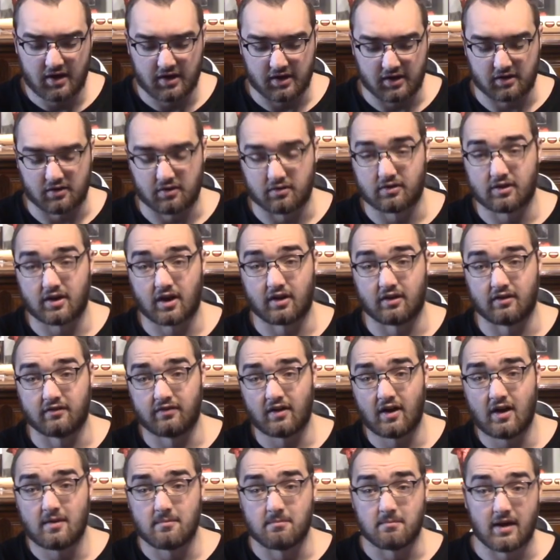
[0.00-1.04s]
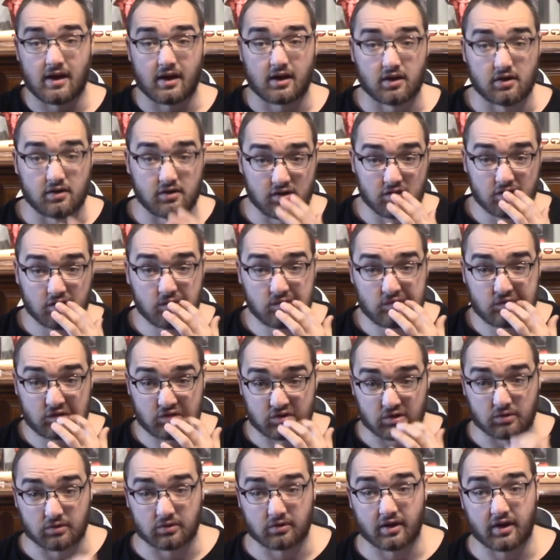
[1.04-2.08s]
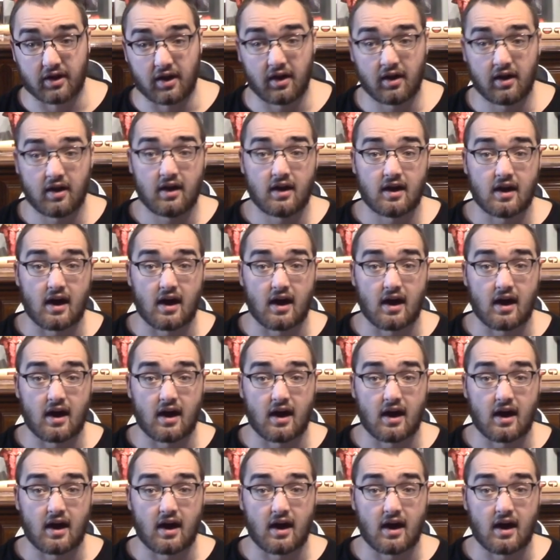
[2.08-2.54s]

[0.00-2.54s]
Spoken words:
you know, kind of make a new story